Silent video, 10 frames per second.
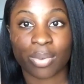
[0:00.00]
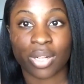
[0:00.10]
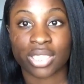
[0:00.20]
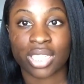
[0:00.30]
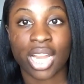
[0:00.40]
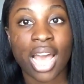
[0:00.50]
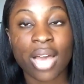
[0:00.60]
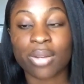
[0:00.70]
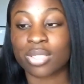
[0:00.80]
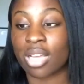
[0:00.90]
to wash it
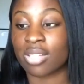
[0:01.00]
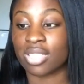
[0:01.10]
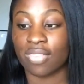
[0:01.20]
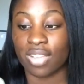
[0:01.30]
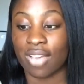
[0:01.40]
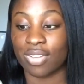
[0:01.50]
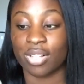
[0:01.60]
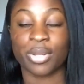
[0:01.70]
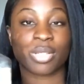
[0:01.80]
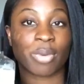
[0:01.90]
out so I'll definitely have a
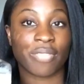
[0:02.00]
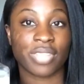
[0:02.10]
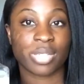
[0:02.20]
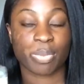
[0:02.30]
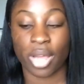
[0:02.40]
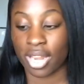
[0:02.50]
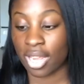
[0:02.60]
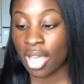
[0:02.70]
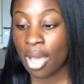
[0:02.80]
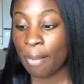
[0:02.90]
close-up of this
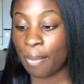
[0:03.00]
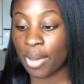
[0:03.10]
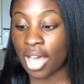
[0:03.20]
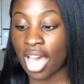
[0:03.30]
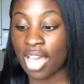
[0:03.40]
product but